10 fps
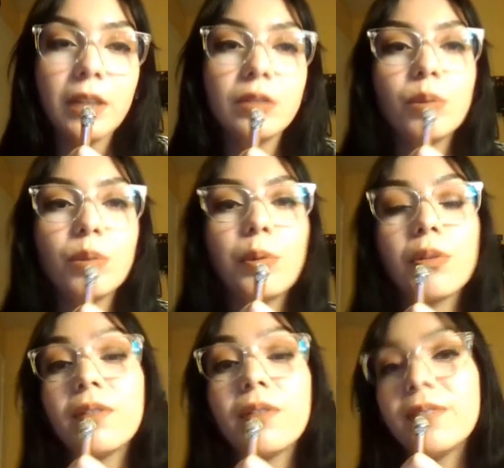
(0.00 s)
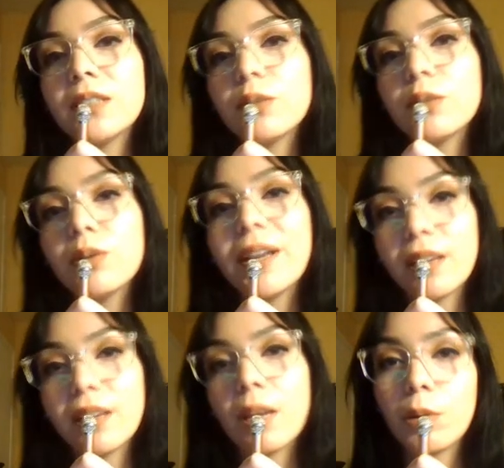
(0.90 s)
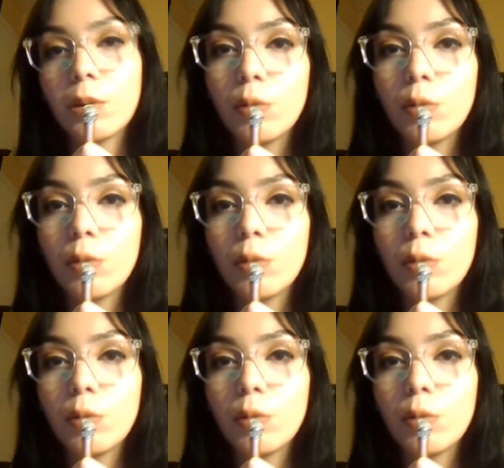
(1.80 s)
so both the physical and the chemical